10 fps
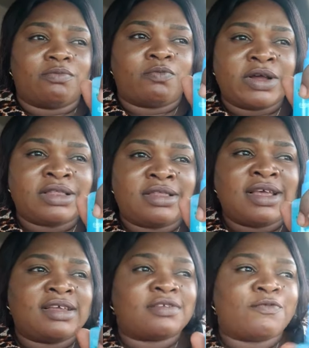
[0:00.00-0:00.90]
With
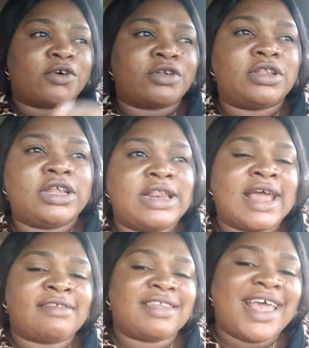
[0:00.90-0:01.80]
this, for the
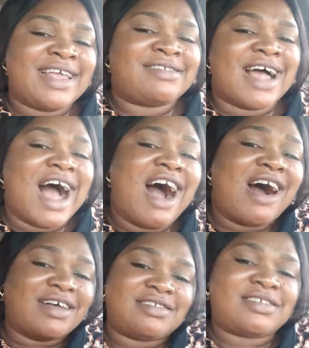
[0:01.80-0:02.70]
next 8
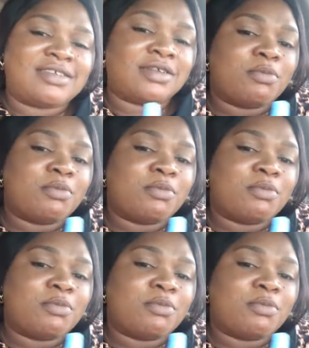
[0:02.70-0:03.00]
hours,